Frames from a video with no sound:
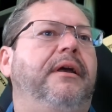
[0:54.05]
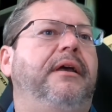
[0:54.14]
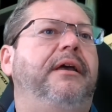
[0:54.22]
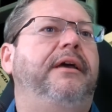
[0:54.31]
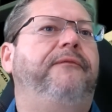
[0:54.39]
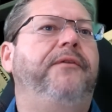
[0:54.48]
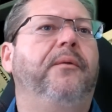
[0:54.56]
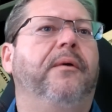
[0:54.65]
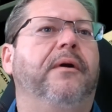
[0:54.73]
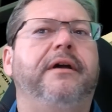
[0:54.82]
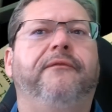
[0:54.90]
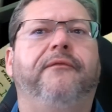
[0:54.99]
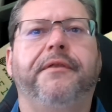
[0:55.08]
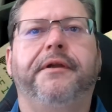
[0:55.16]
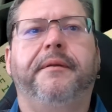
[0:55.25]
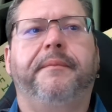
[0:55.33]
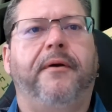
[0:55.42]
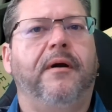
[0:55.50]
If you're working for the
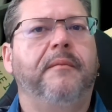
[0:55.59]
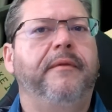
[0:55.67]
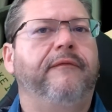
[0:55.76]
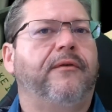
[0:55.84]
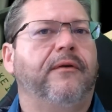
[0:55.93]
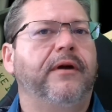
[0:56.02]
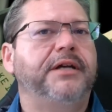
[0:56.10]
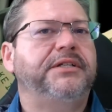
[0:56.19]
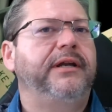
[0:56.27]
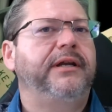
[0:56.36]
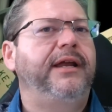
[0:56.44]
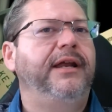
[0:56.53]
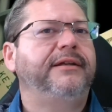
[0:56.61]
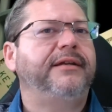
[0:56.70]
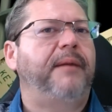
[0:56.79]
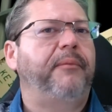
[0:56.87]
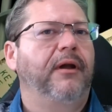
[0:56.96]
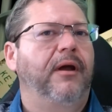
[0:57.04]
Department of Correction, any
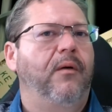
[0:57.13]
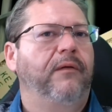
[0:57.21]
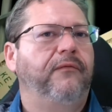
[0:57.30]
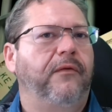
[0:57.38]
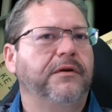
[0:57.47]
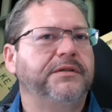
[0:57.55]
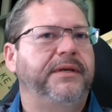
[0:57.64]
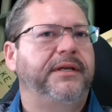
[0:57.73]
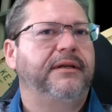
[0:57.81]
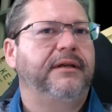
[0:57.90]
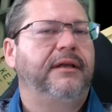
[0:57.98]
type of law enforcement,